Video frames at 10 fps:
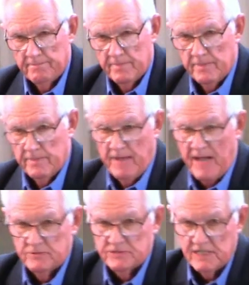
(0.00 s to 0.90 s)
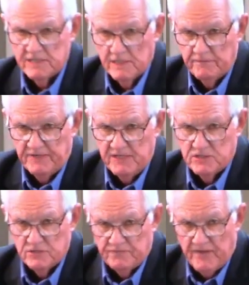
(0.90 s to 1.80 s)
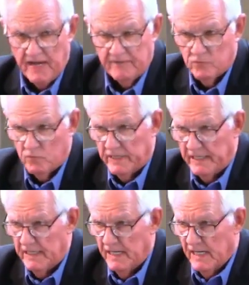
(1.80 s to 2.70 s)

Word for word: The Bible says in Ephesians 5:20,